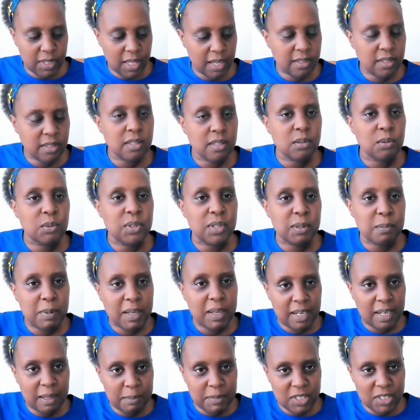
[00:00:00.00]
with that story,
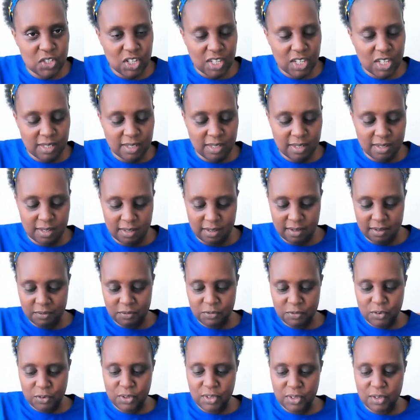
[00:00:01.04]
but let me just,
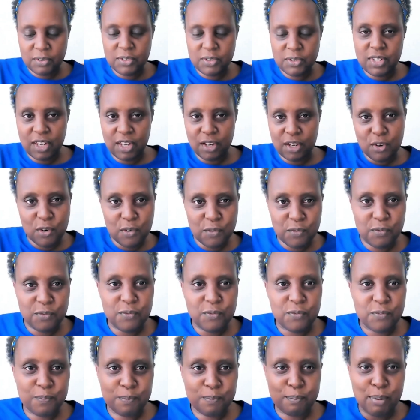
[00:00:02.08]
for the sake of
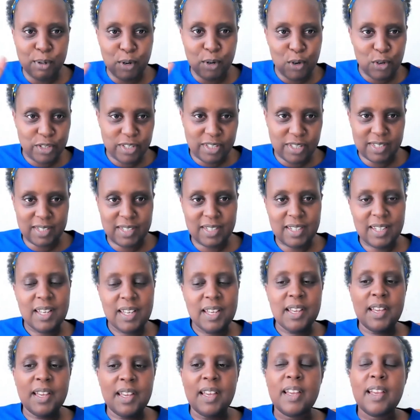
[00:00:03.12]
plot.
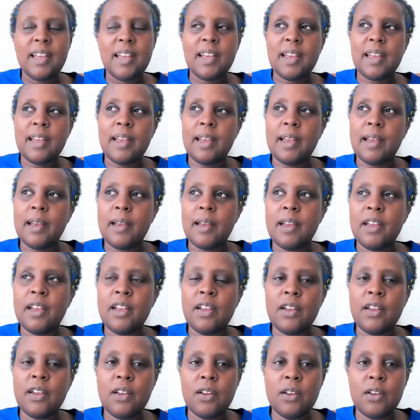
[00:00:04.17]

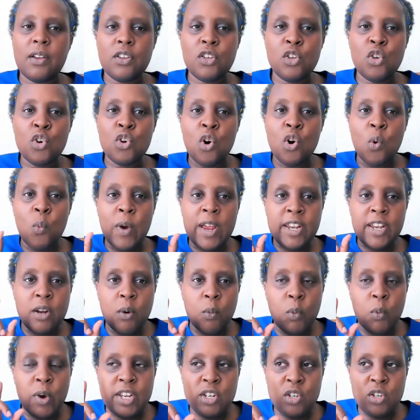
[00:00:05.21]
You know,
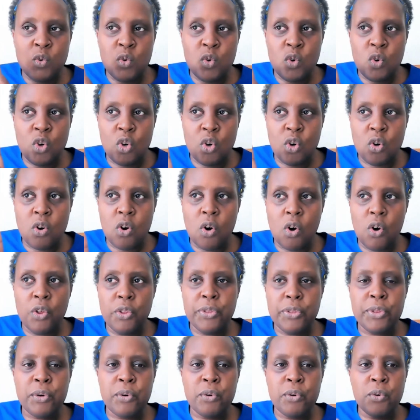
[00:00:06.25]
when you go
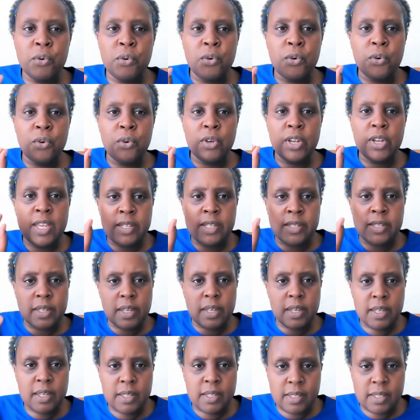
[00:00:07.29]
through his